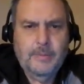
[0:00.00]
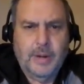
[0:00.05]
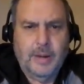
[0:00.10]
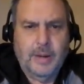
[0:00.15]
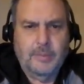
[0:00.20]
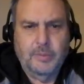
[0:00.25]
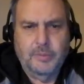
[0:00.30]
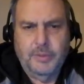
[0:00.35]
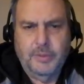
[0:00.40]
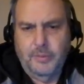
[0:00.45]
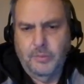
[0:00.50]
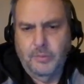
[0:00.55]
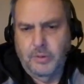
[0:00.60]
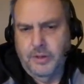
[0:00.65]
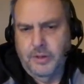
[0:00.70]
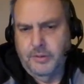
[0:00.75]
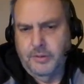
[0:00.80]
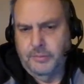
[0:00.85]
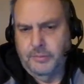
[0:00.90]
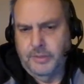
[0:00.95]
Probably
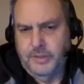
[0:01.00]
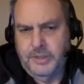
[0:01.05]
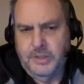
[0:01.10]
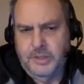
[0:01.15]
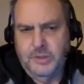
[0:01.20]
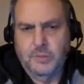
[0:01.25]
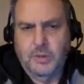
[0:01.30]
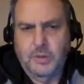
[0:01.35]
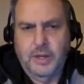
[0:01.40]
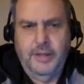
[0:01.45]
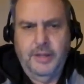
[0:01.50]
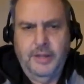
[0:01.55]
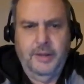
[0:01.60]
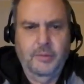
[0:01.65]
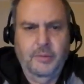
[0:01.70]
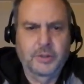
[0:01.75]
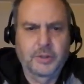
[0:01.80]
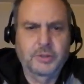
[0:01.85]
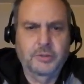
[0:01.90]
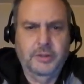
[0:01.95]
one of the reasons why
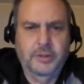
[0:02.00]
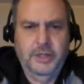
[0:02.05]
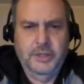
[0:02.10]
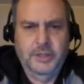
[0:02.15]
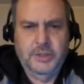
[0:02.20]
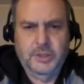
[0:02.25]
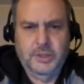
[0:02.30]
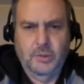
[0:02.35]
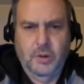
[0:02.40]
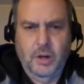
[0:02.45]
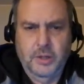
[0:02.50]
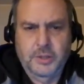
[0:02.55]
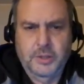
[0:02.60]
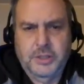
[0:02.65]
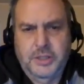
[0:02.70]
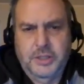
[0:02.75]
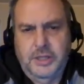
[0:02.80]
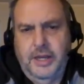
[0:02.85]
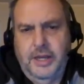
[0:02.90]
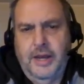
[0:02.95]
they were treated so
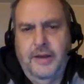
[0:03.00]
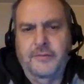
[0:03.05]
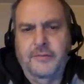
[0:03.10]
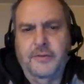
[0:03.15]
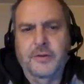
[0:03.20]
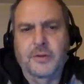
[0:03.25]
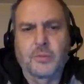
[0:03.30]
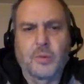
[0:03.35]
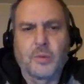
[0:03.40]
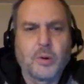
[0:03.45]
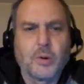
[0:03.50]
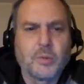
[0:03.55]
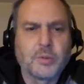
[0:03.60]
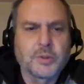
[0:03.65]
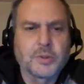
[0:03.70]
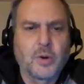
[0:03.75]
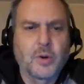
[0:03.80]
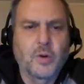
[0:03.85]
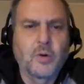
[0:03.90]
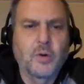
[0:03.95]
harshly after the war
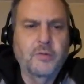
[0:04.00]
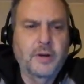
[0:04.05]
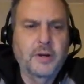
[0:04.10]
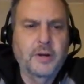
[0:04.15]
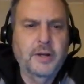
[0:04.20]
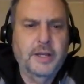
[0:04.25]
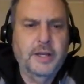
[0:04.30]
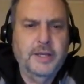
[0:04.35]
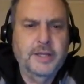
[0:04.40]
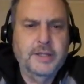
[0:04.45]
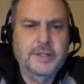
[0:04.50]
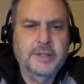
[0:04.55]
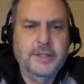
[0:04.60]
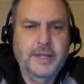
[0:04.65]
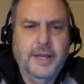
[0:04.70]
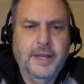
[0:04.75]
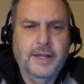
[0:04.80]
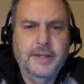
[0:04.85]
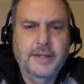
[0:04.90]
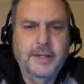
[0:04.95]
was over is
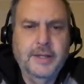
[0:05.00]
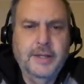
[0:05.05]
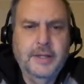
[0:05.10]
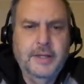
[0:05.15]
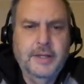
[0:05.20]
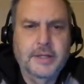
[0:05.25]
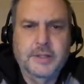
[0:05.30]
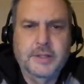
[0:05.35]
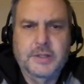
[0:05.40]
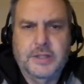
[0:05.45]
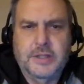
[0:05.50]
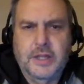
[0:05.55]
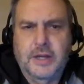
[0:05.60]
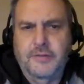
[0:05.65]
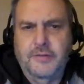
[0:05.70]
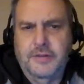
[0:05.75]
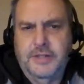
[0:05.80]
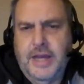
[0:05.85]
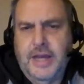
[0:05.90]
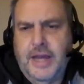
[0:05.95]
that
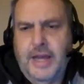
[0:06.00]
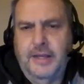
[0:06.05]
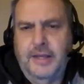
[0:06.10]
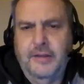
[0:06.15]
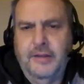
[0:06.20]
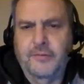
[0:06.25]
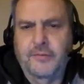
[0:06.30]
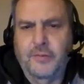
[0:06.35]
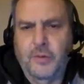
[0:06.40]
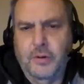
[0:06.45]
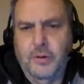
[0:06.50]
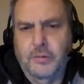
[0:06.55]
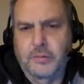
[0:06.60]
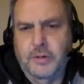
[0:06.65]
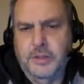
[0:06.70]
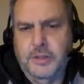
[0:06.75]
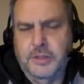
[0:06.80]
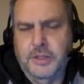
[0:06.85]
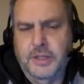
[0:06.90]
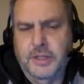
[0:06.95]
instead of attacking Fort
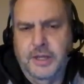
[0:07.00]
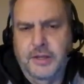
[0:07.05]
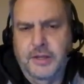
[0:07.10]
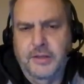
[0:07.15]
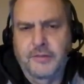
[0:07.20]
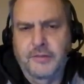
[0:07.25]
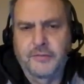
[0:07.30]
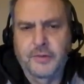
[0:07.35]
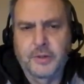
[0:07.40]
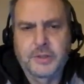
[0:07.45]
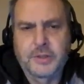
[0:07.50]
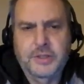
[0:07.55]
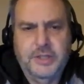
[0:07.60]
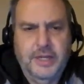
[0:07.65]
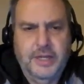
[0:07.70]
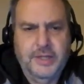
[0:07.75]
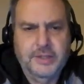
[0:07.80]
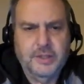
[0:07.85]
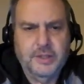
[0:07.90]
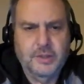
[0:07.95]
Ridgely on the first
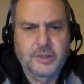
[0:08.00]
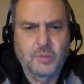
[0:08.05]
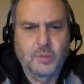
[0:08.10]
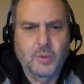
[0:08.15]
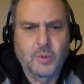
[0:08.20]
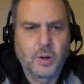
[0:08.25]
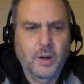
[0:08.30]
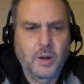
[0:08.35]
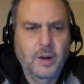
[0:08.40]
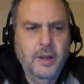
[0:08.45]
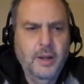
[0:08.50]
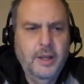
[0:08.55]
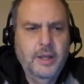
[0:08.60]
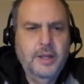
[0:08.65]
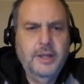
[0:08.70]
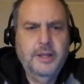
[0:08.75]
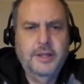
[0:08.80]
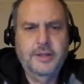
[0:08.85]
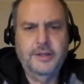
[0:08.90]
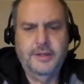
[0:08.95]
days of the war,
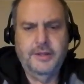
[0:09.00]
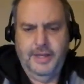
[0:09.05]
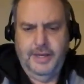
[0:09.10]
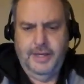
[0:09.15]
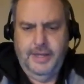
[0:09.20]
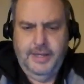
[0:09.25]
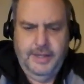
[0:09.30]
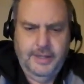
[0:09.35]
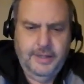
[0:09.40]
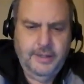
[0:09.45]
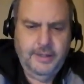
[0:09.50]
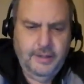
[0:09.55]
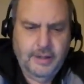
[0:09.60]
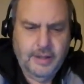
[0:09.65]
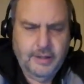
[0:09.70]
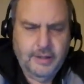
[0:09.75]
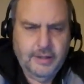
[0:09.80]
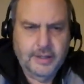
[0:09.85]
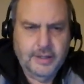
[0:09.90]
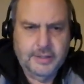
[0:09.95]
they
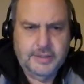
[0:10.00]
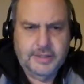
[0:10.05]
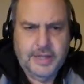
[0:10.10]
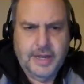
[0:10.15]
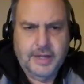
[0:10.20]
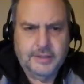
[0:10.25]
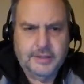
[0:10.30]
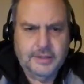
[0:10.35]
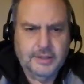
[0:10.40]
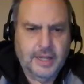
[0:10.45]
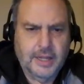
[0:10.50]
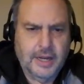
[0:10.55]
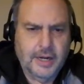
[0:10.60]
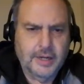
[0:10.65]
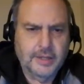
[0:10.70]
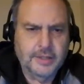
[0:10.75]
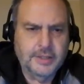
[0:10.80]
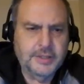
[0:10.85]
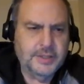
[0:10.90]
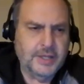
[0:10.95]
attacked a
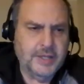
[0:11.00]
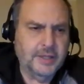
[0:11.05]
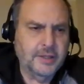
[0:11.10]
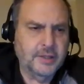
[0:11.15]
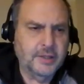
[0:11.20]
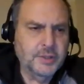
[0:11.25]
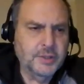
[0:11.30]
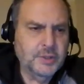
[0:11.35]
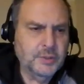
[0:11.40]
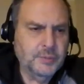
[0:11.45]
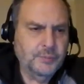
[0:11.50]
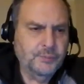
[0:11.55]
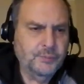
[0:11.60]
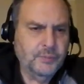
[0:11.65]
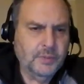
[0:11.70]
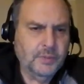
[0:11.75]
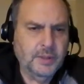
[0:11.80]
lot of settlers.